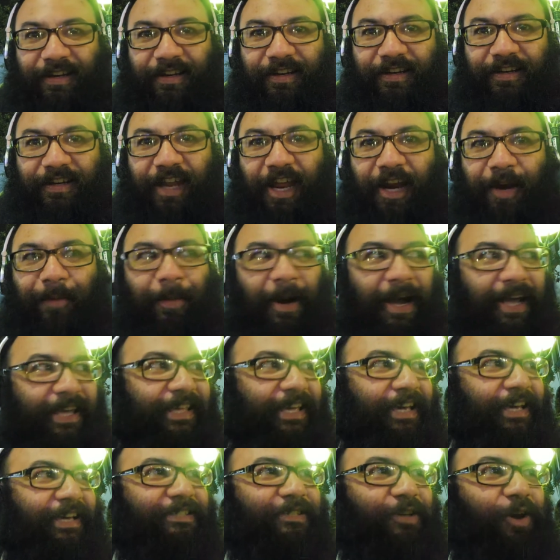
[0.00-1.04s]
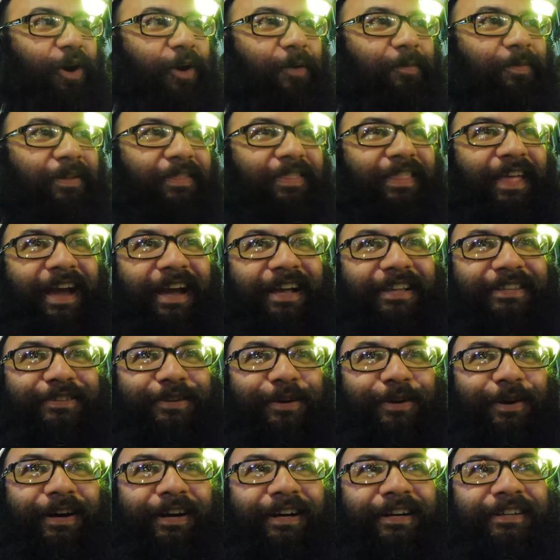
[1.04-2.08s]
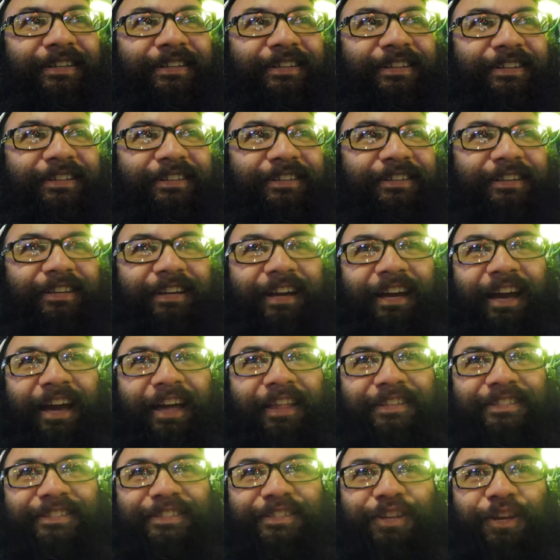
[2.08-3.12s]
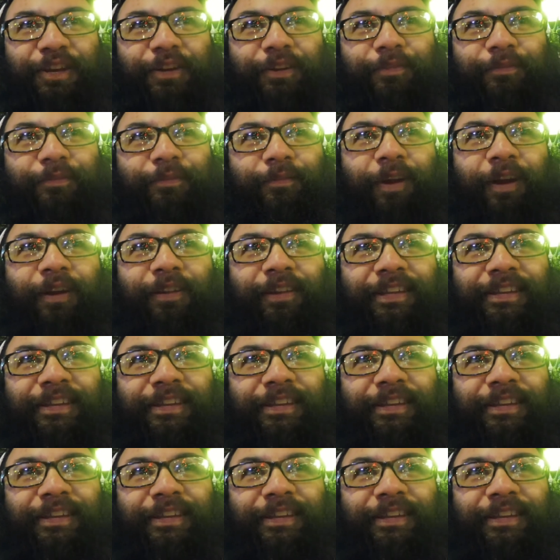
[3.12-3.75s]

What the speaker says: none of my keys open that door, and there's two roller